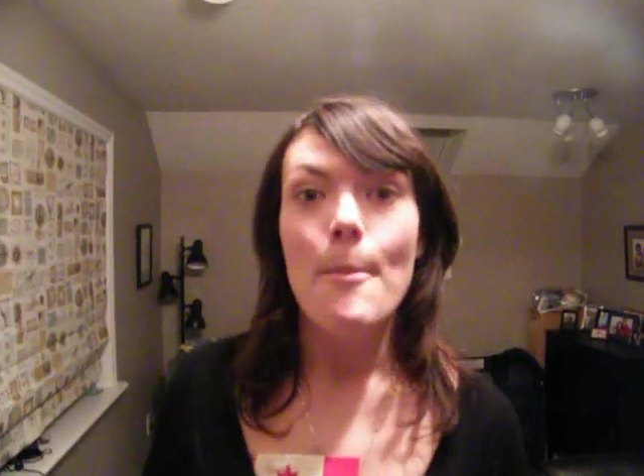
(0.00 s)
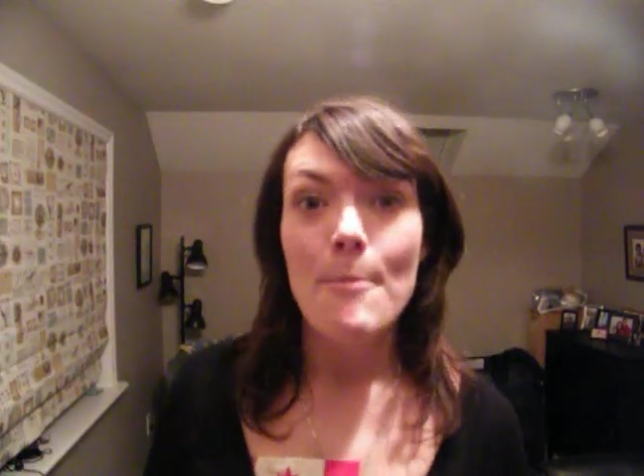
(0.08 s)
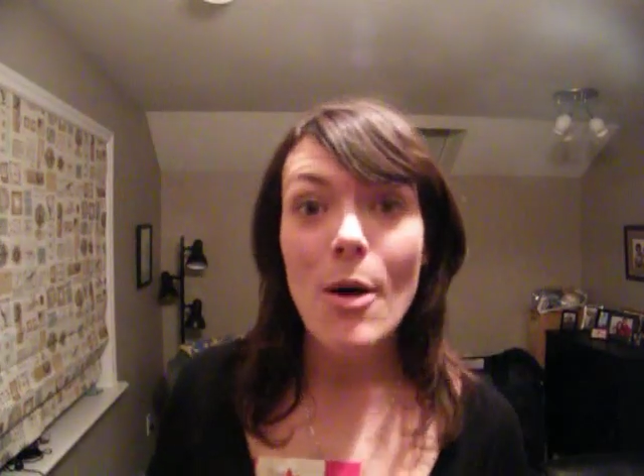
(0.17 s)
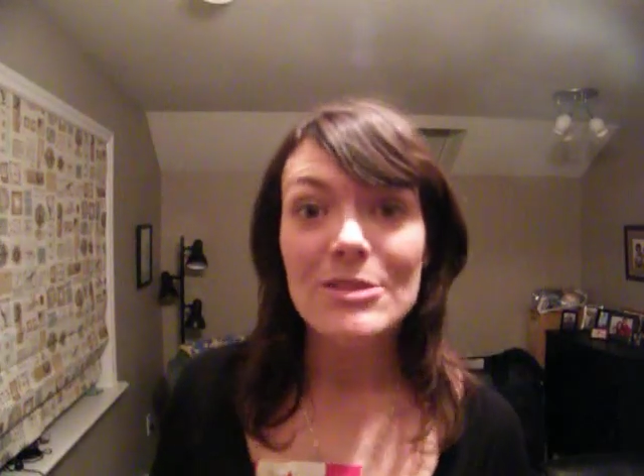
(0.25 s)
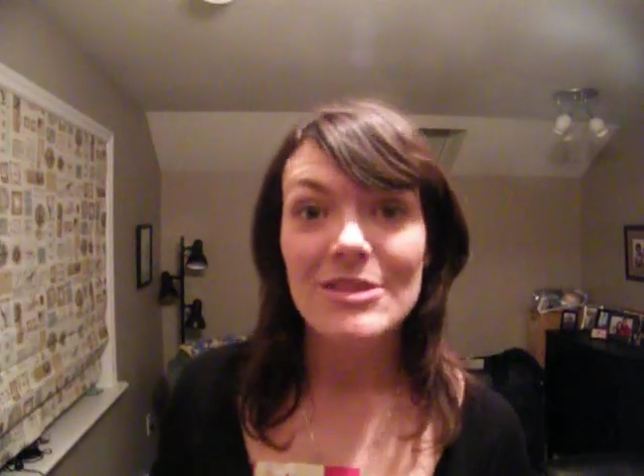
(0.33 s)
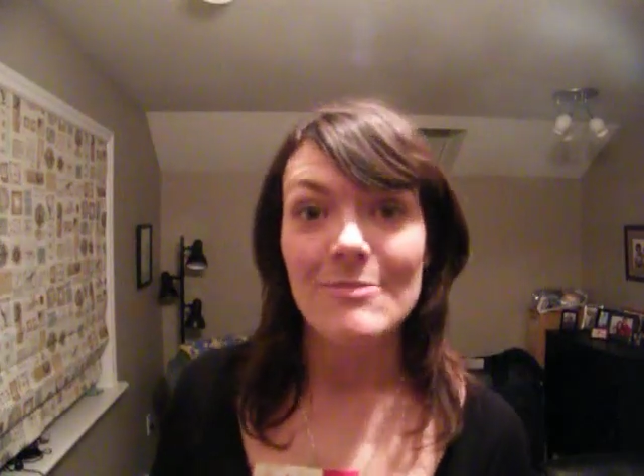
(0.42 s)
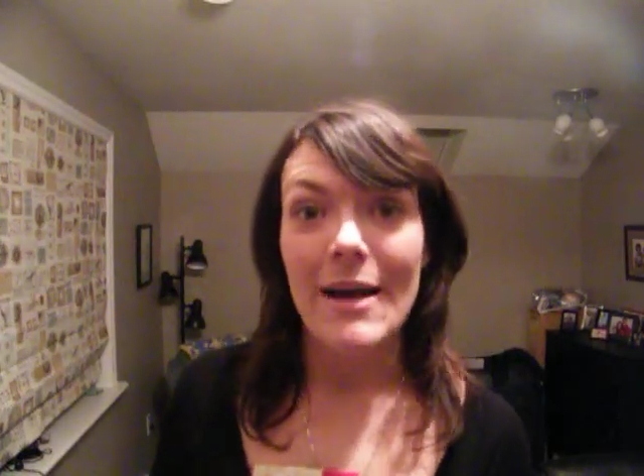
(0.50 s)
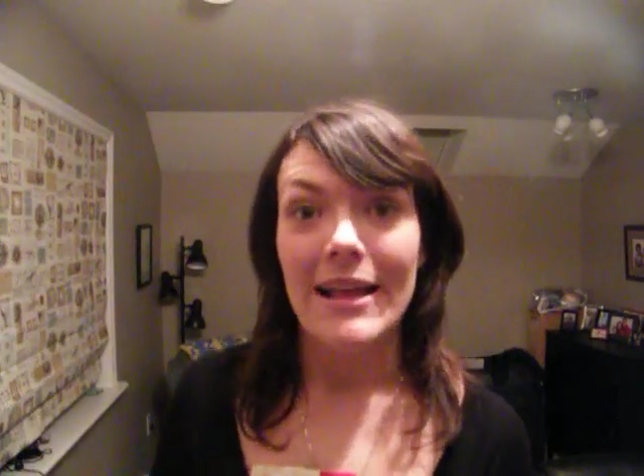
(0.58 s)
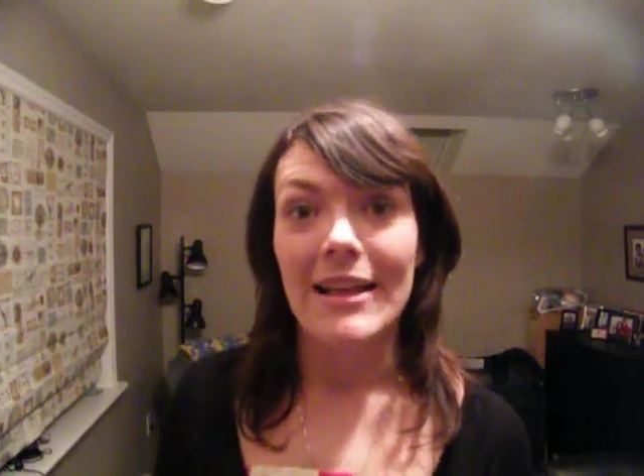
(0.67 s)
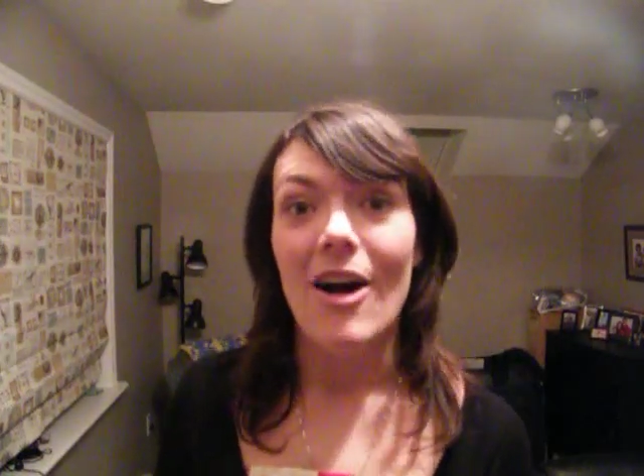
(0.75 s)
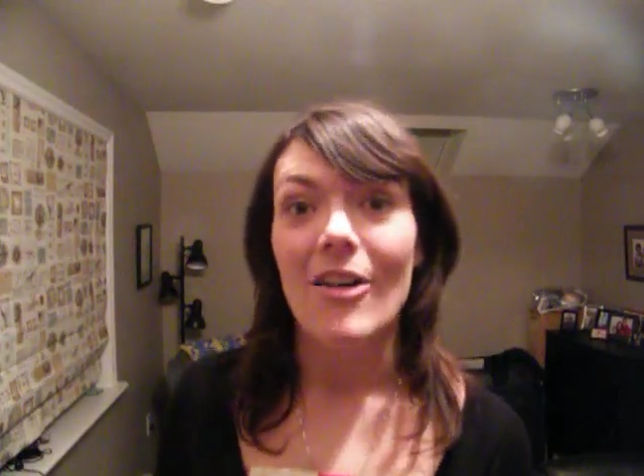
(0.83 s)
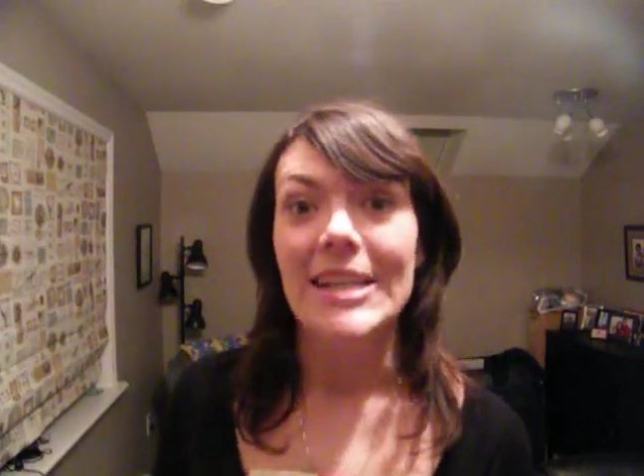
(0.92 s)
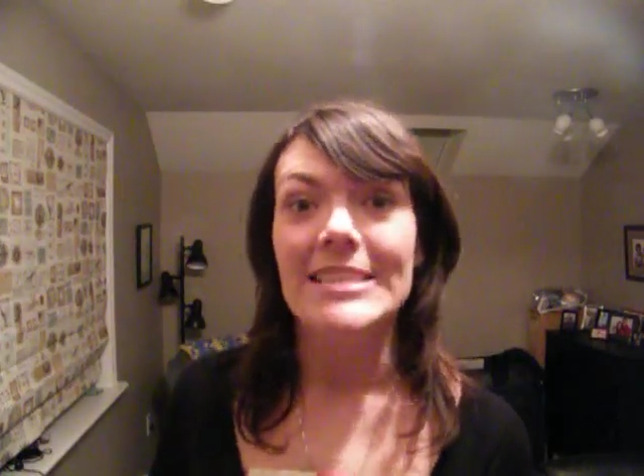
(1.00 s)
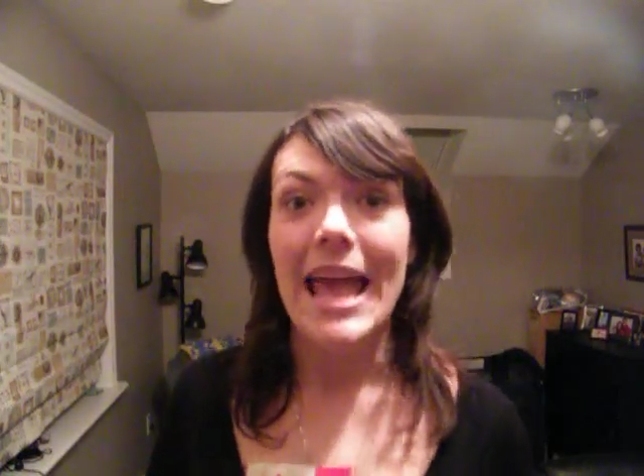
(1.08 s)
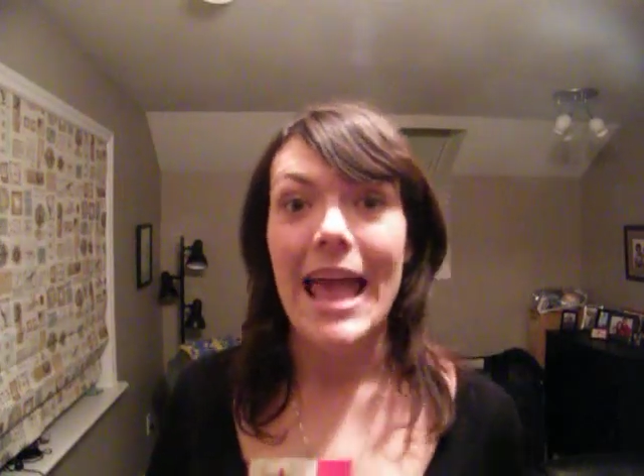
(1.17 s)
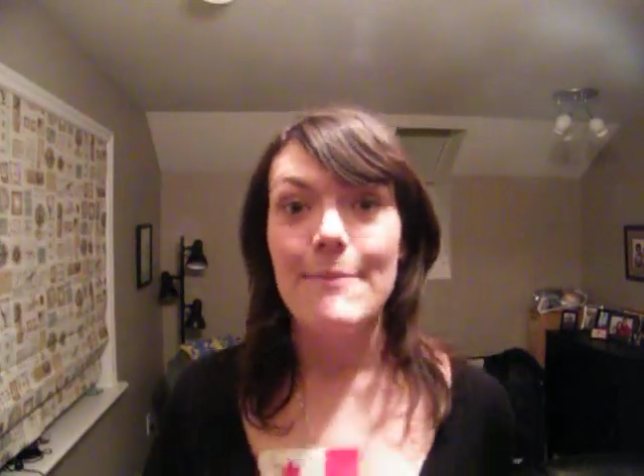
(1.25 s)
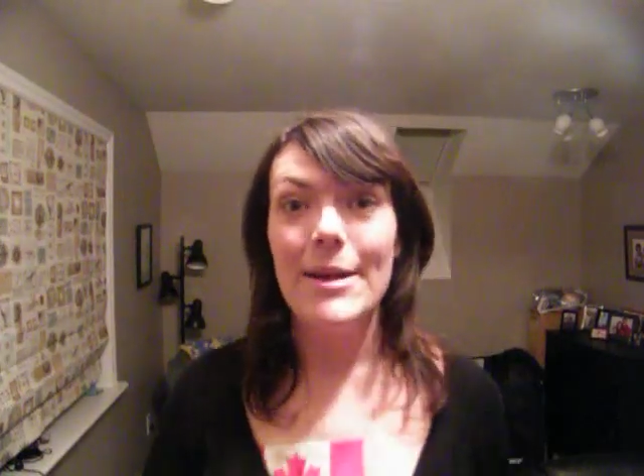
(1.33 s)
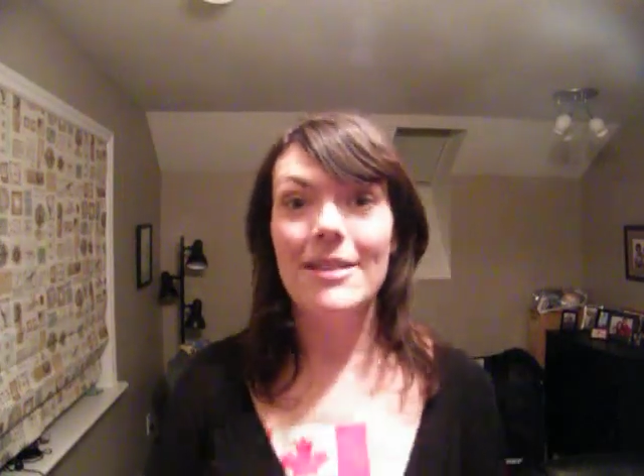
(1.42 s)
Most of my colleagues
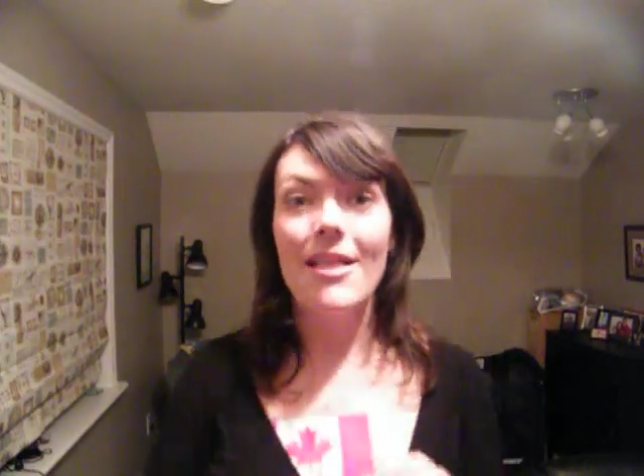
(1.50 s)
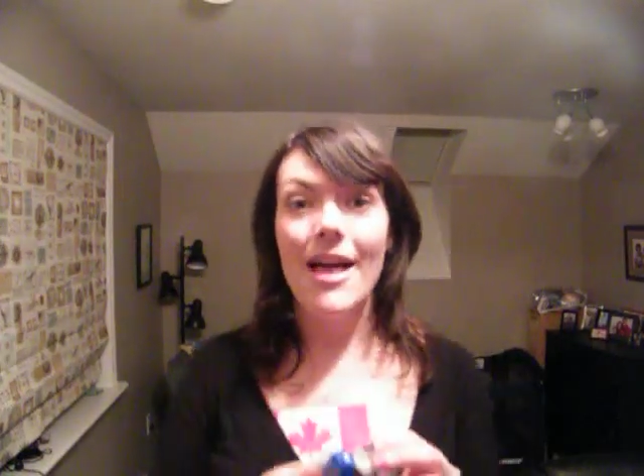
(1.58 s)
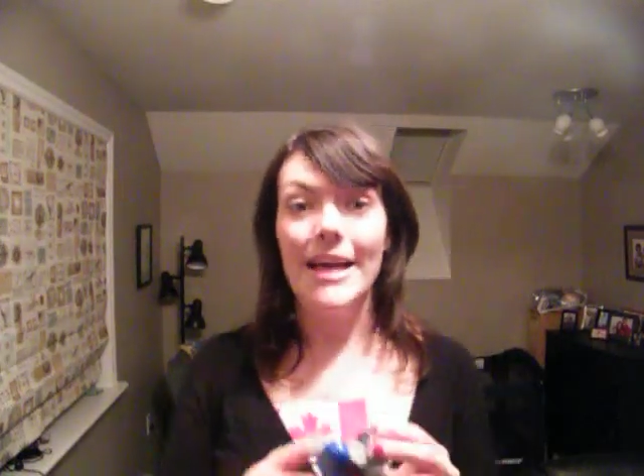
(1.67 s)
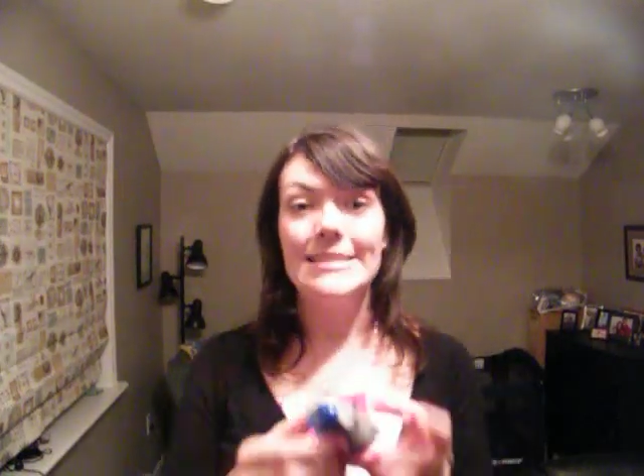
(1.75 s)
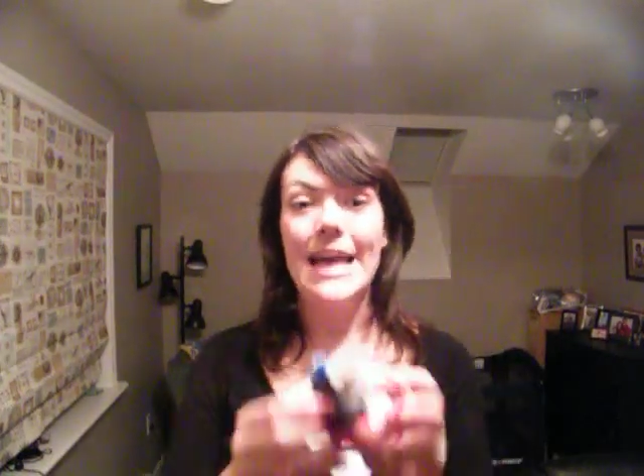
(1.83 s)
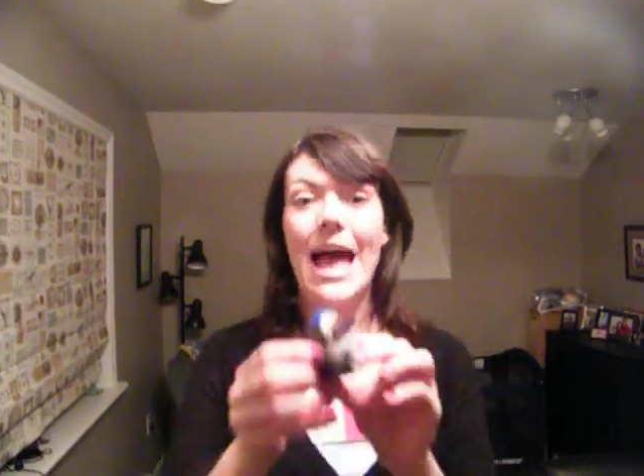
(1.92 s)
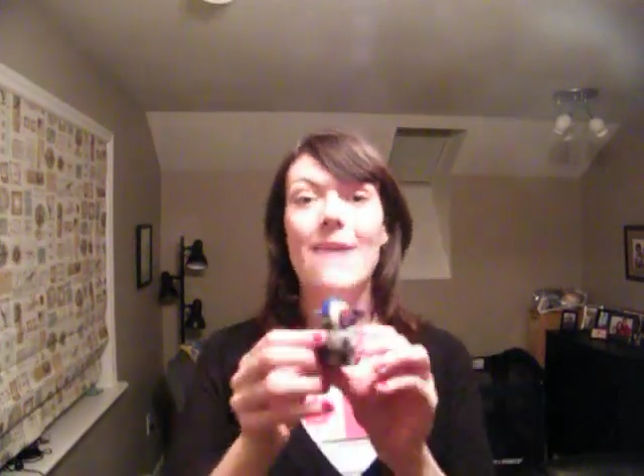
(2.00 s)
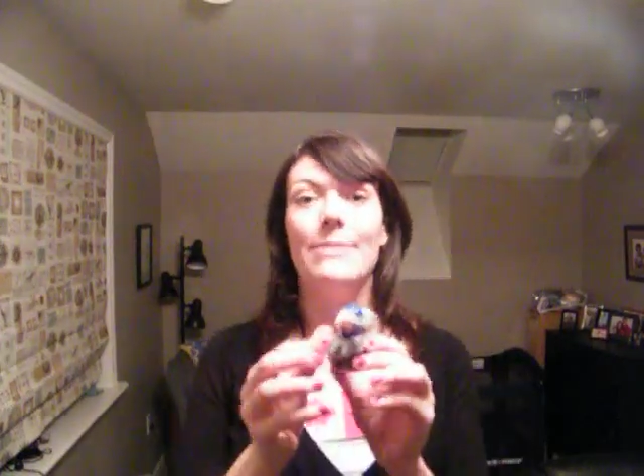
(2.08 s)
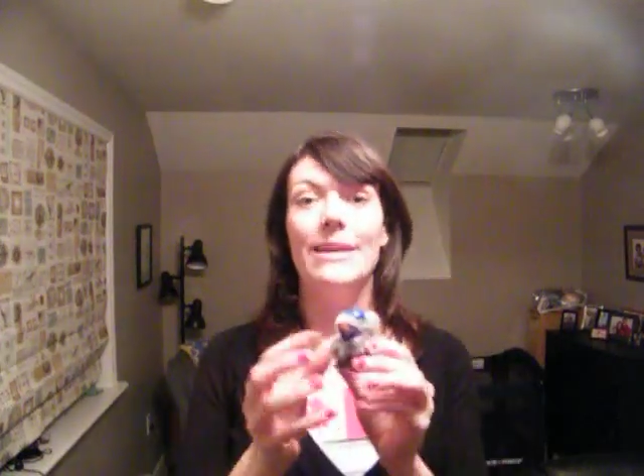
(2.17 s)
and my clients have